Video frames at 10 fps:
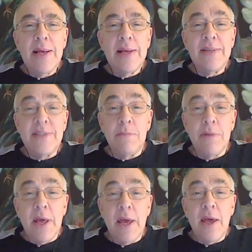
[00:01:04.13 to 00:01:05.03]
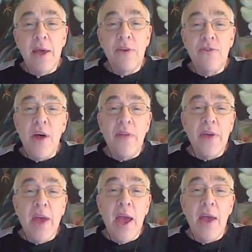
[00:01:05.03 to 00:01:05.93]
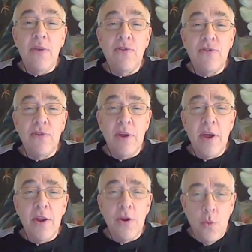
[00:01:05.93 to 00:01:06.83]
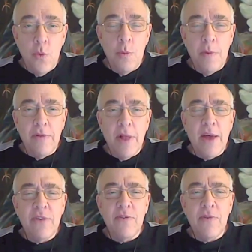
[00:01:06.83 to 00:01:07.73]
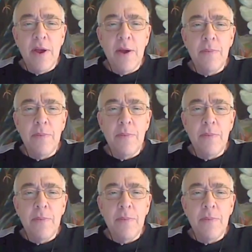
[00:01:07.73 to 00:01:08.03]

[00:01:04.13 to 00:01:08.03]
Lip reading: simply is not the case in Yoruba philosophy.